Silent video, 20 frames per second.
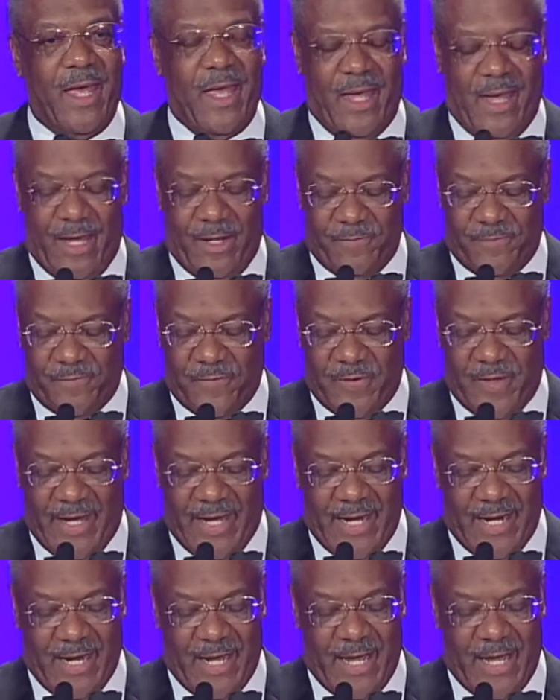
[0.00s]
And for
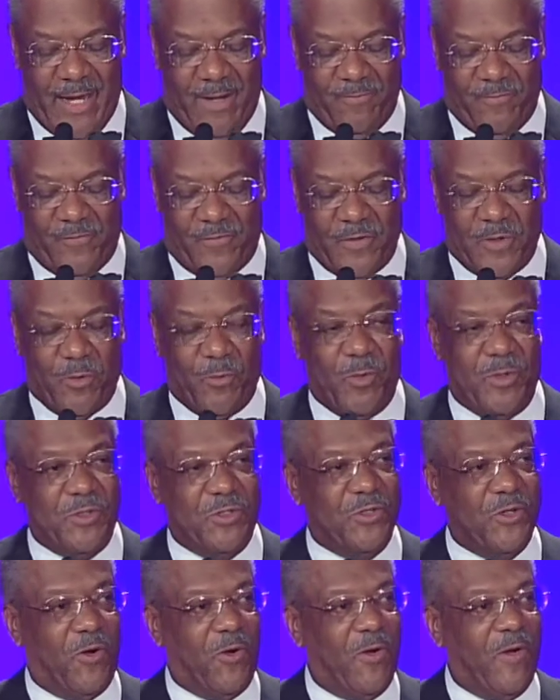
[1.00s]
that, I am filled with
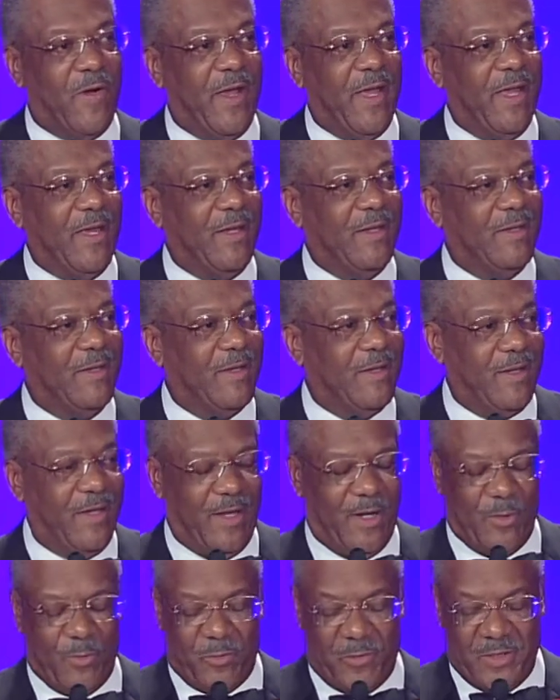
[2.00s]
joy and
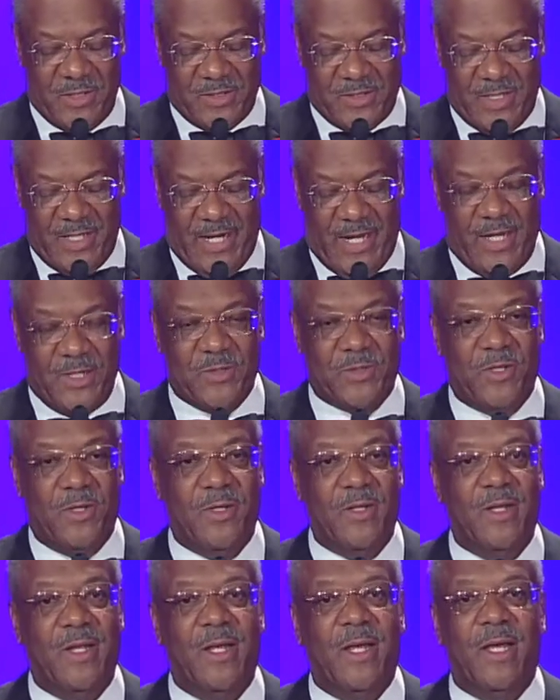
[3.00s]
appreciation.
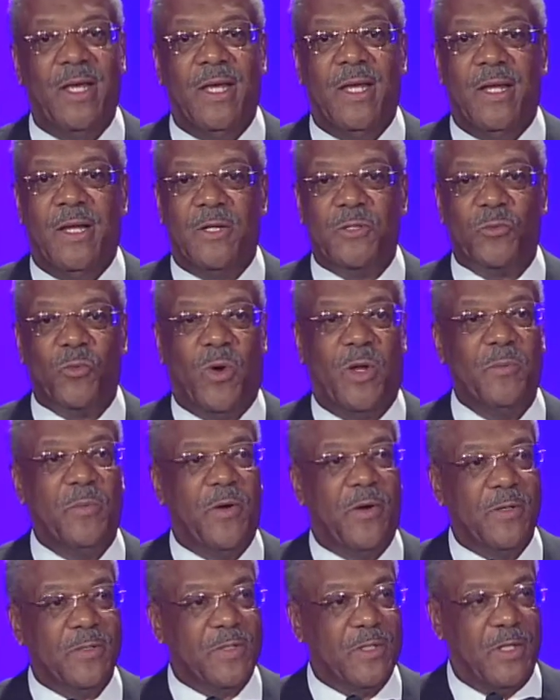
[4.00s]
There's one
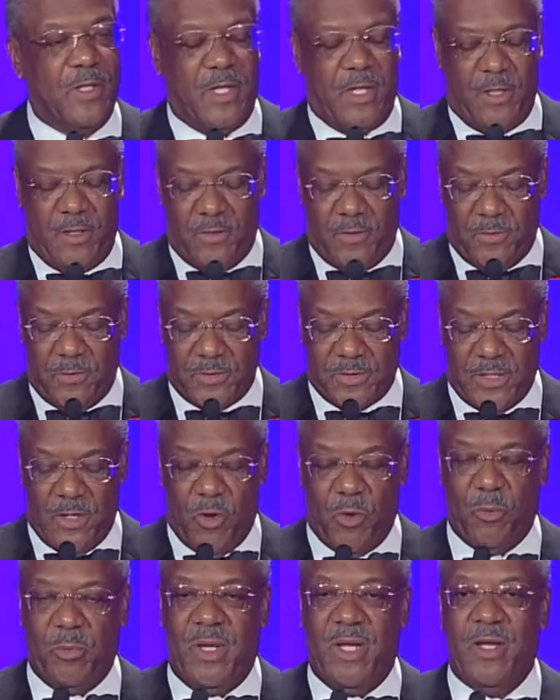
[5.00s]
person here who has
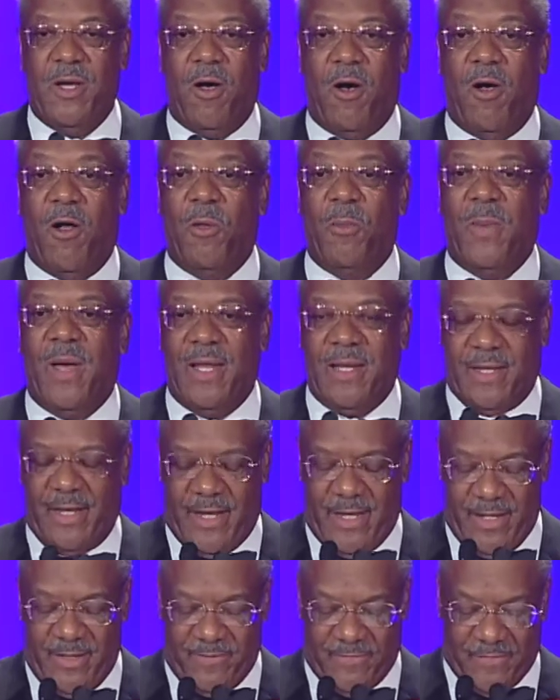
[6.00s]
known me all my
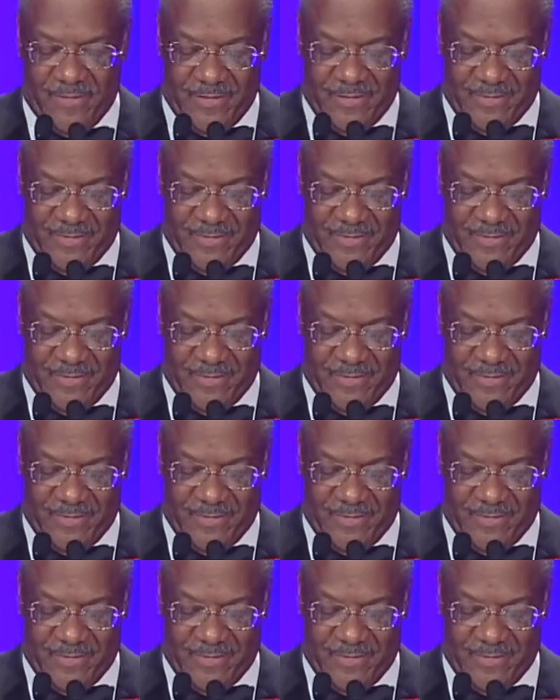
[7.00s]
life,